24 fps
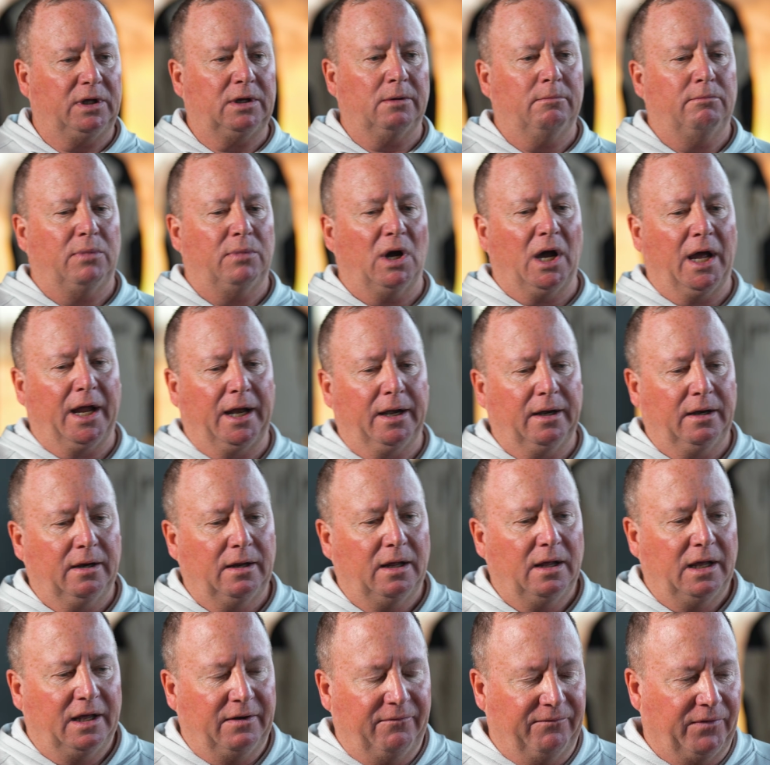combine
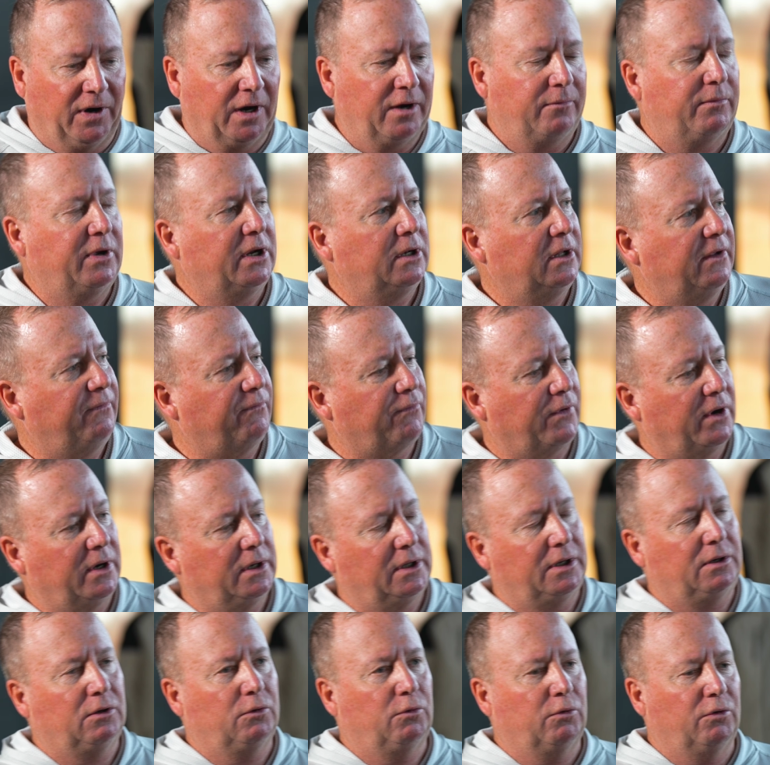environmentally
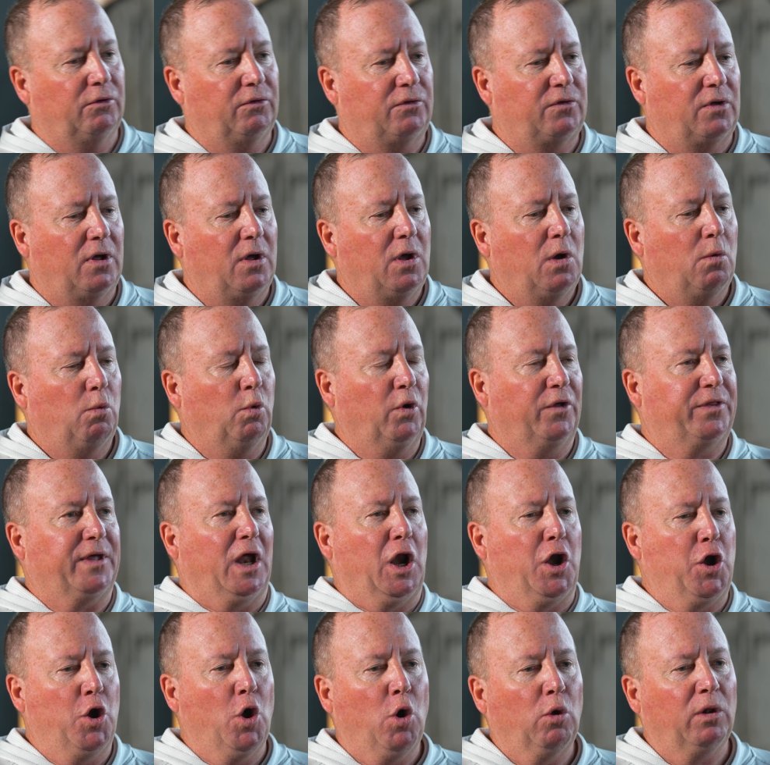friendly lures with
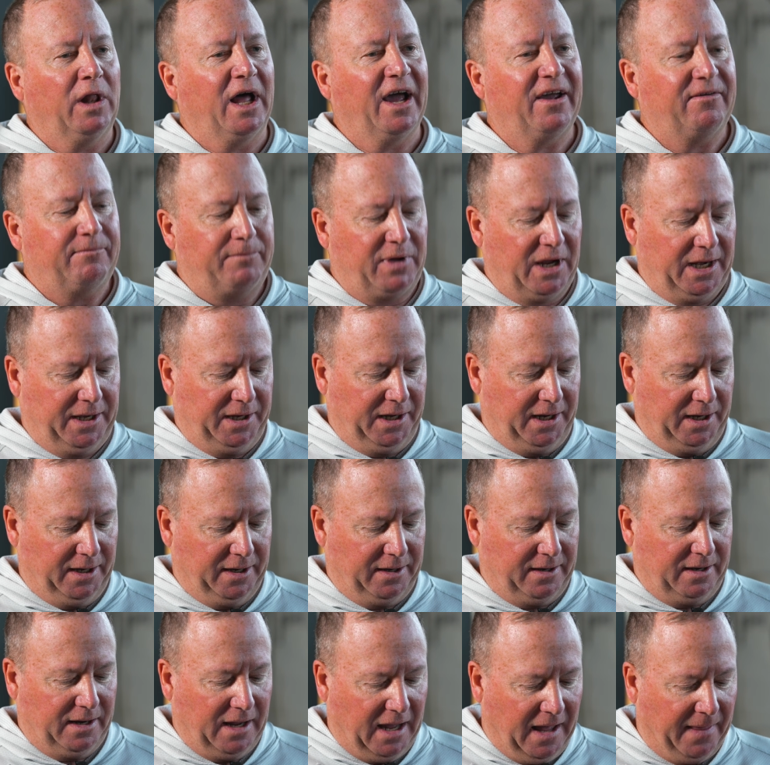no live bait
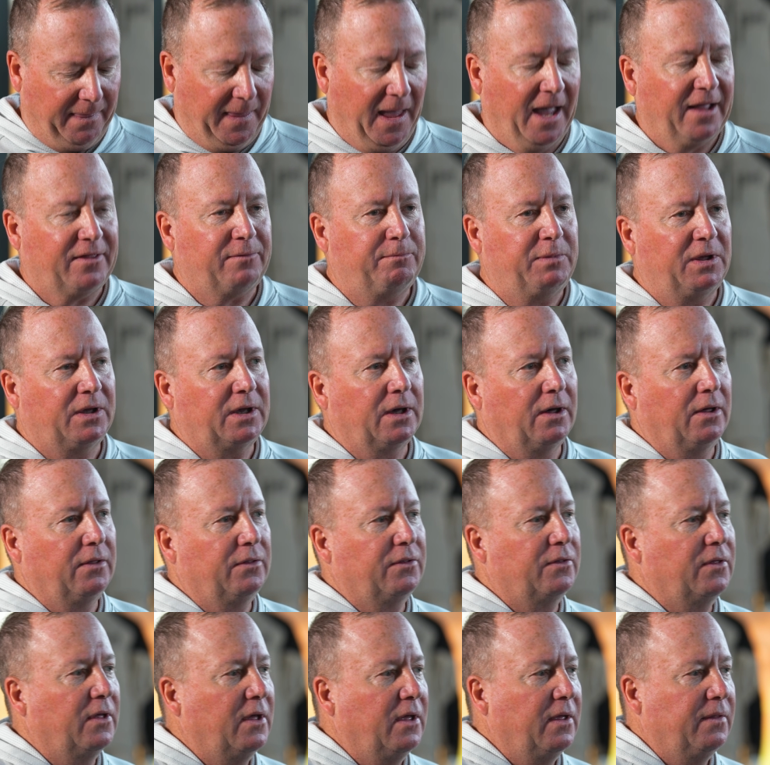needed? And that's
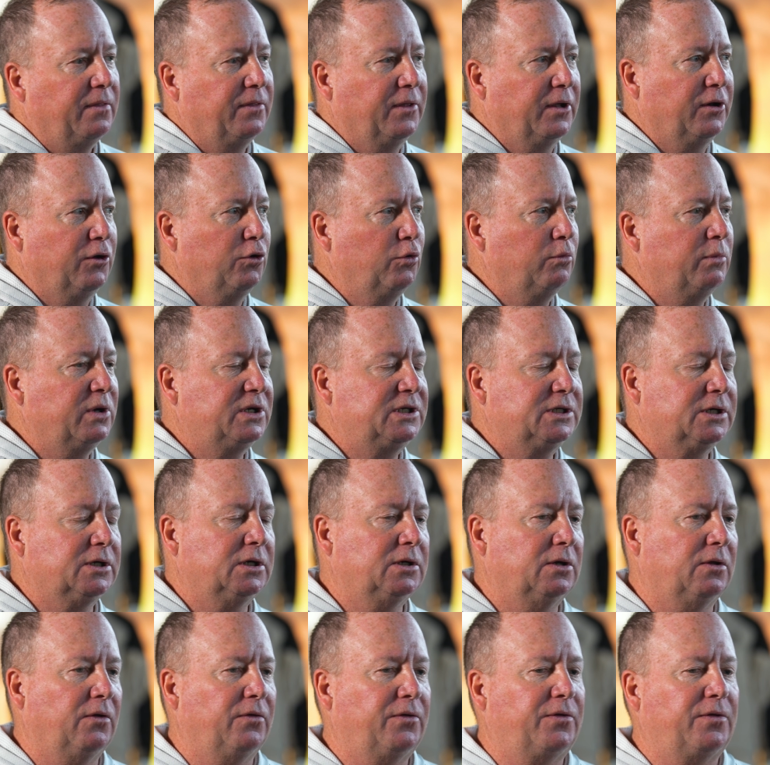because the new
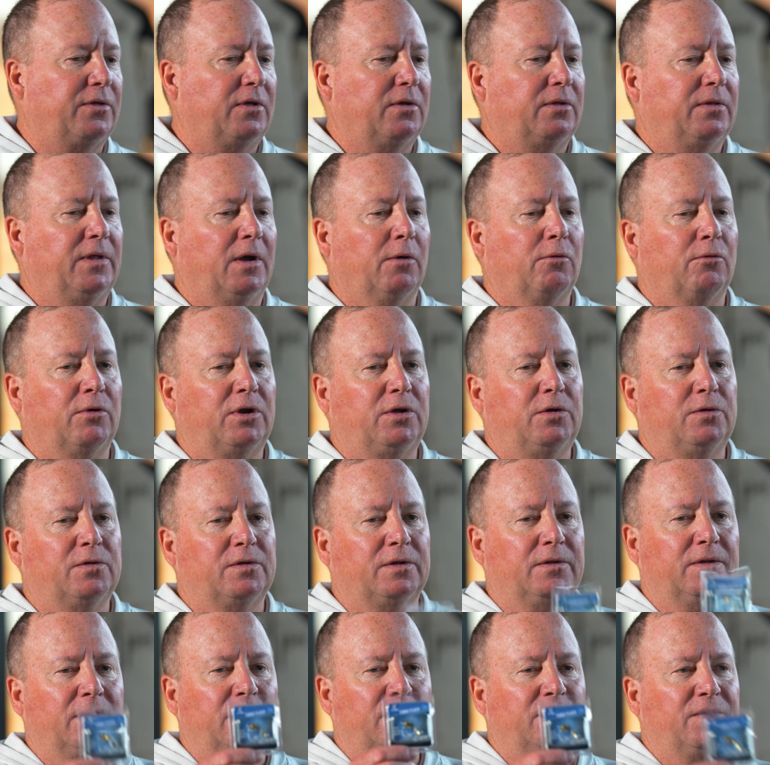materials that we're
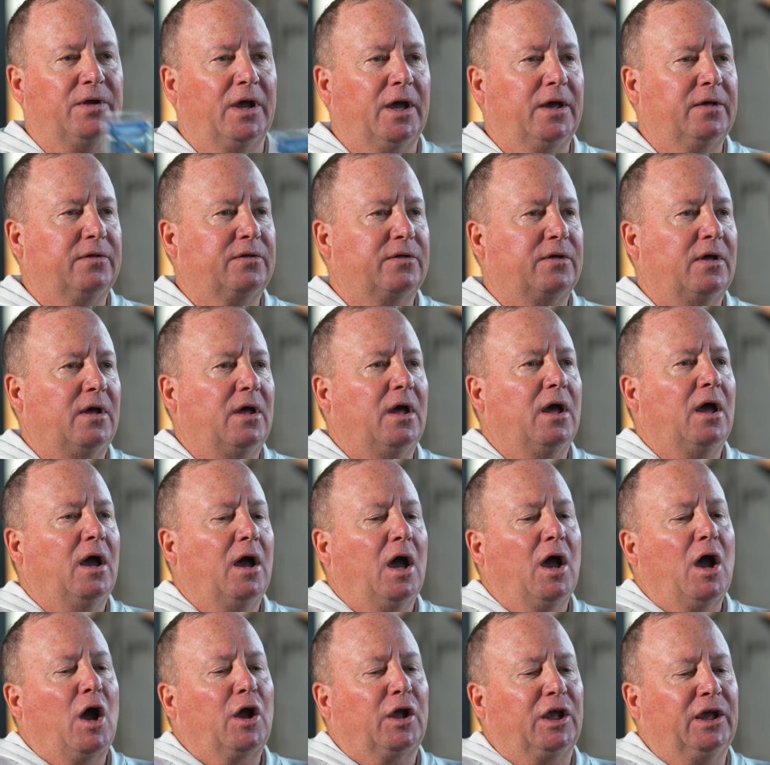using these days
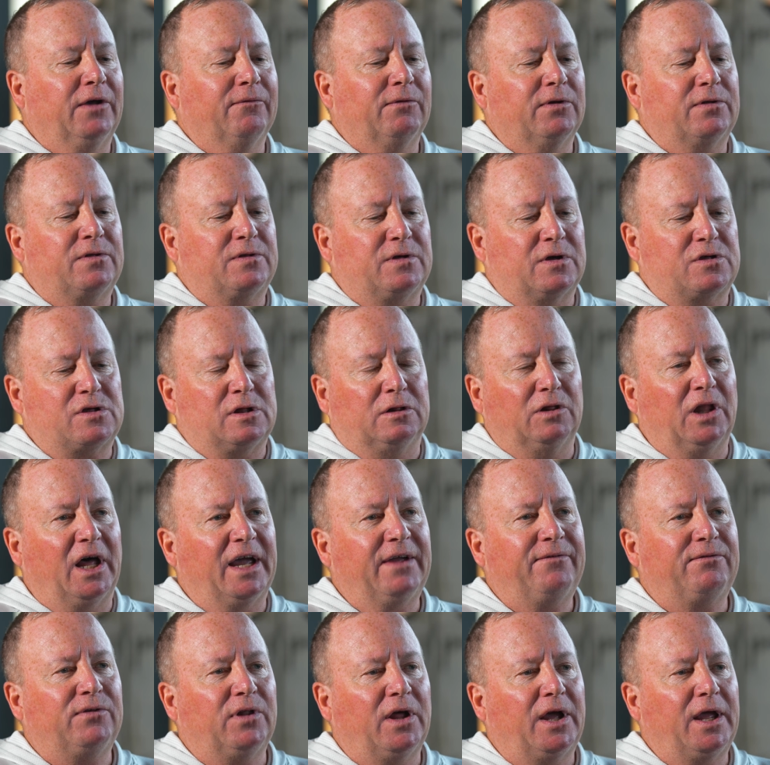give us such
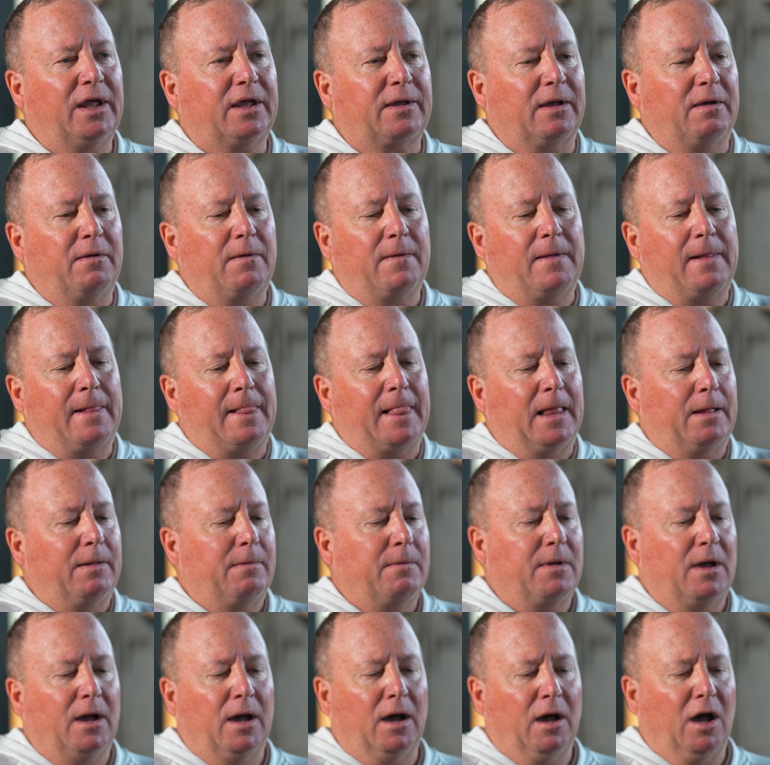lifelike
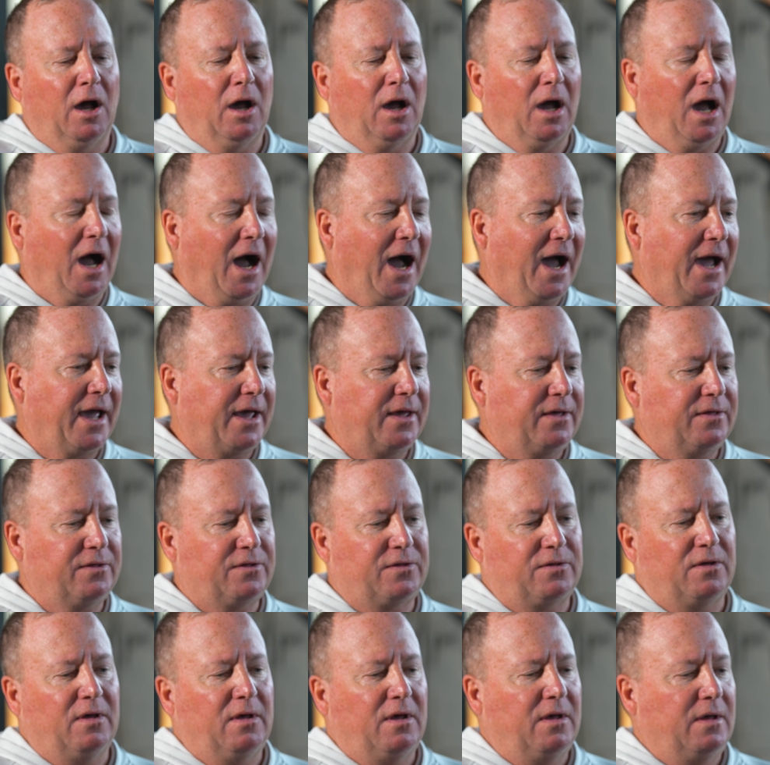
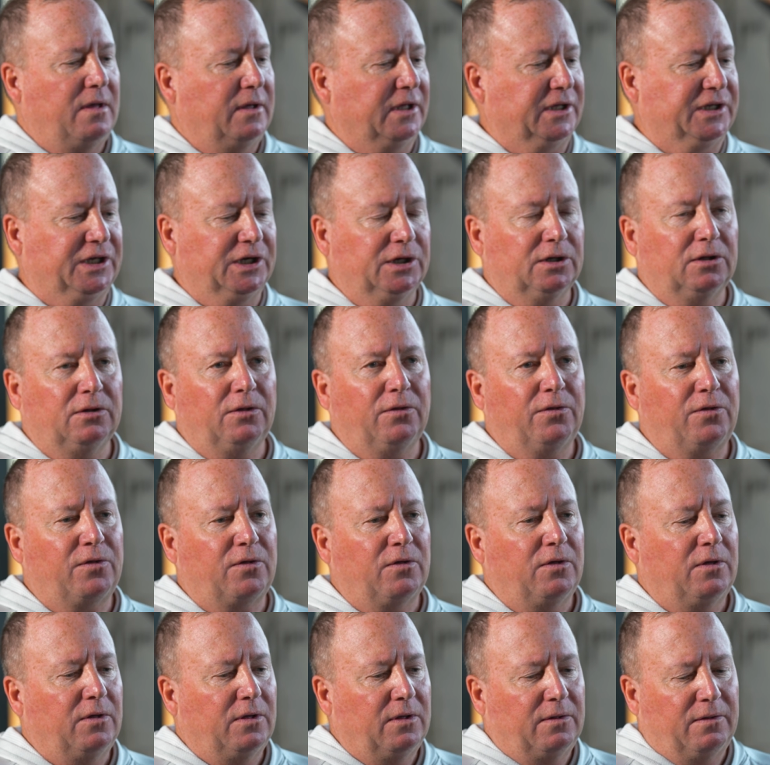eyes, gills,
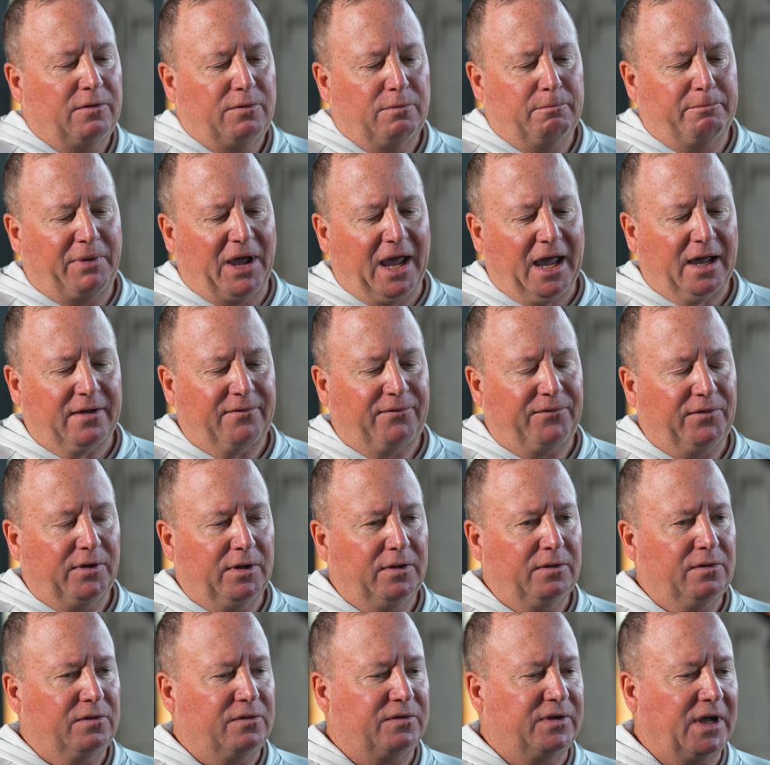back
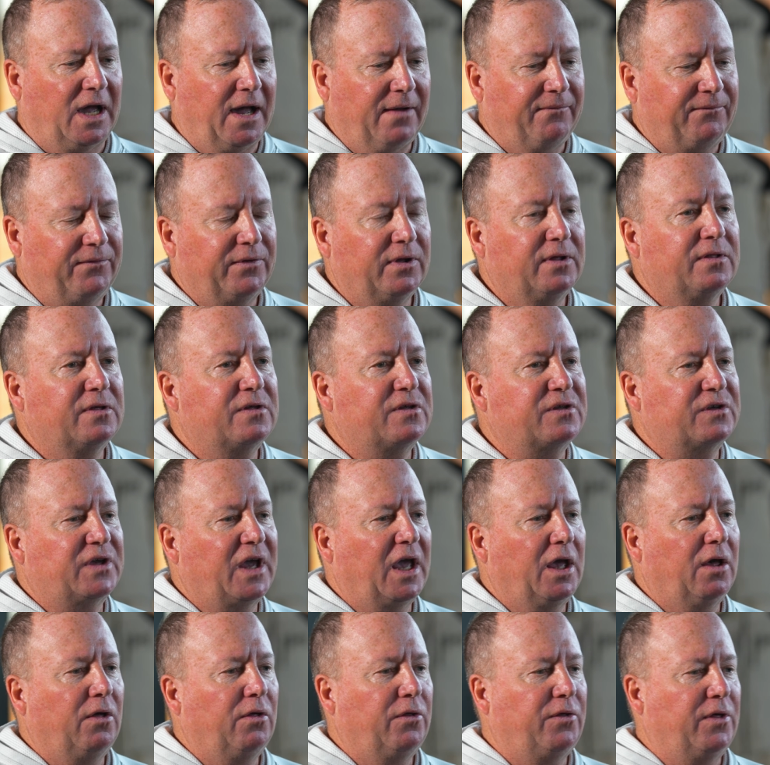fins, top fins,
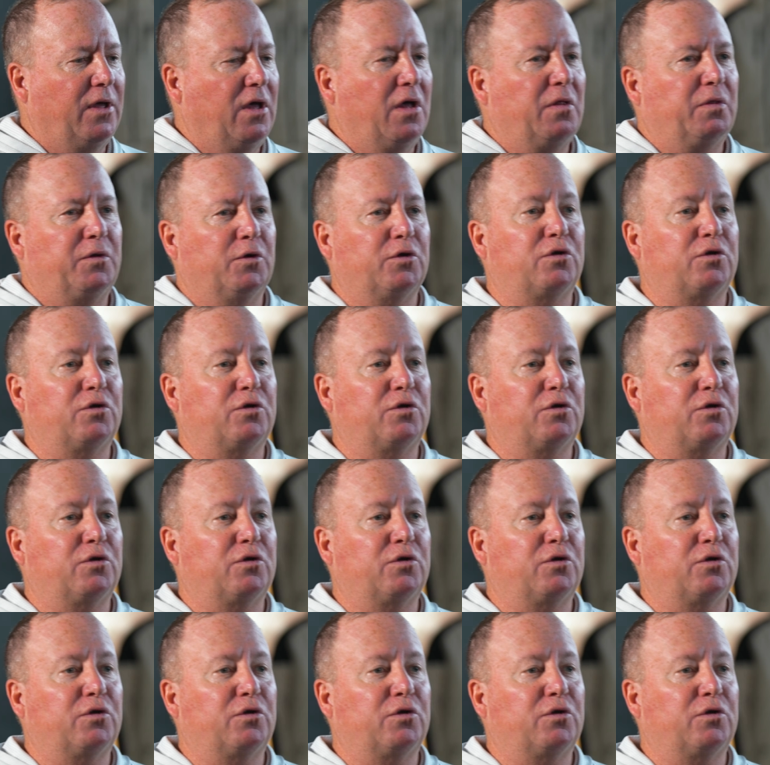scales. They're